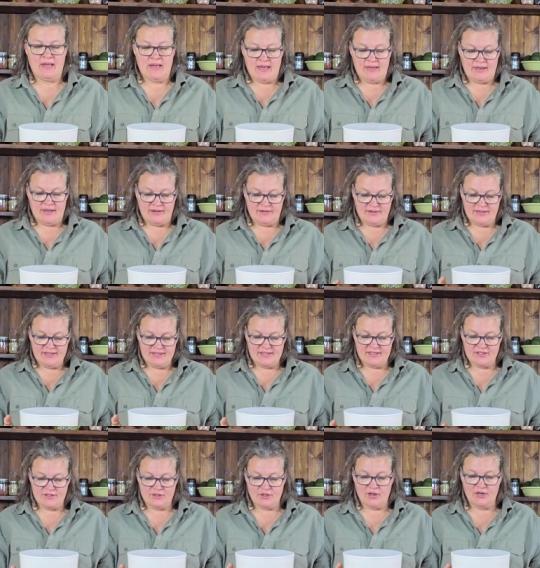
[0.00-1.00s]
Now this
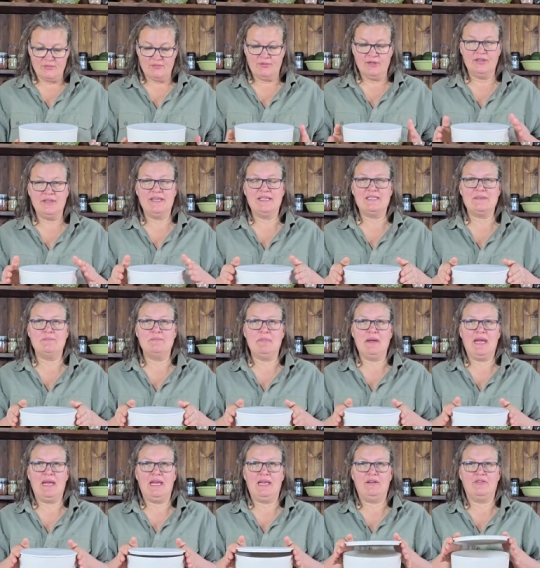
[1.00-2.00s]
stone mill is
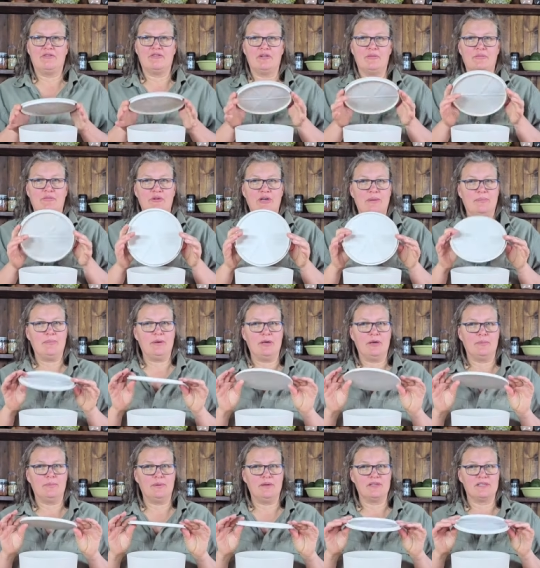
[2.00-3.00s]
made from
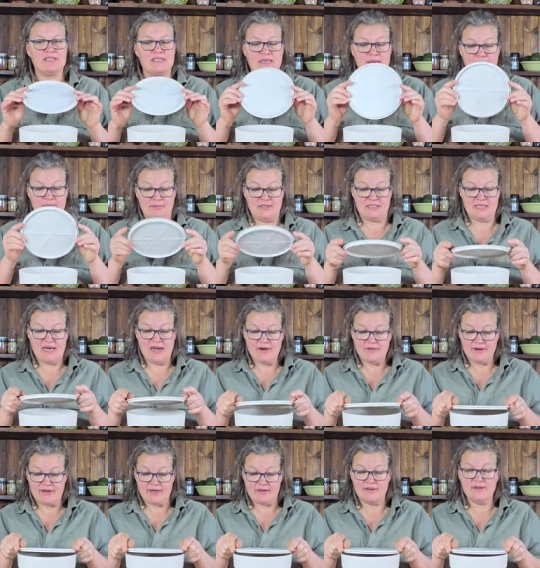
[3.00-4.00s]
repurposed
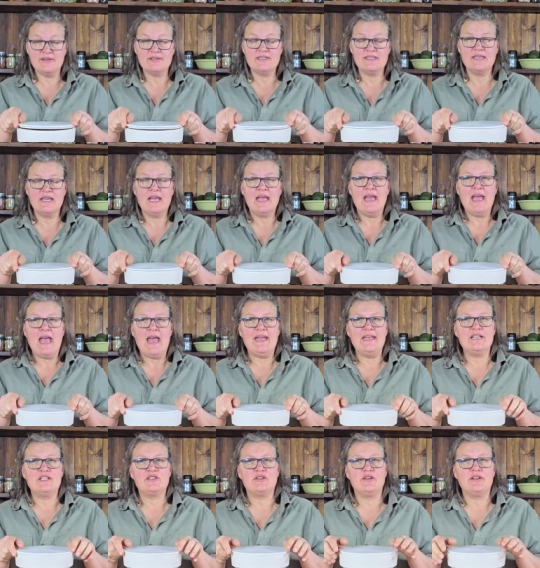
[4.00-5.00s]
materials and
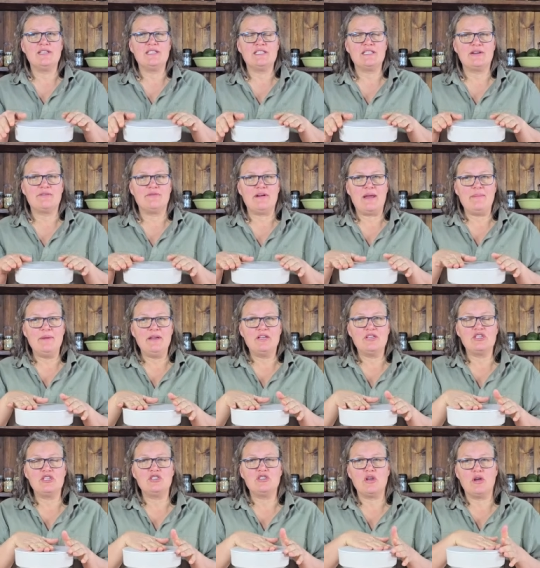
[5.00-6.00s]
it's got a ceramic
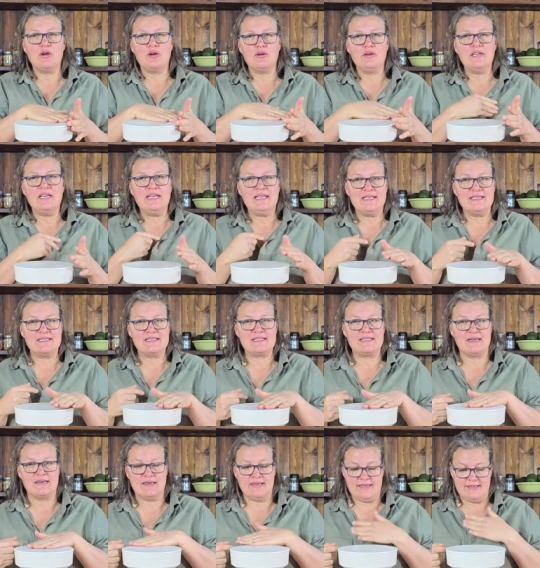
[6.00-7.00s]
stone
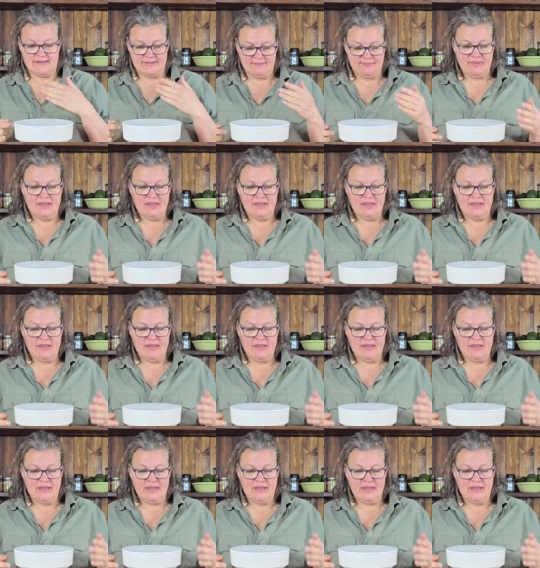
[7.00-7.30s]
inside.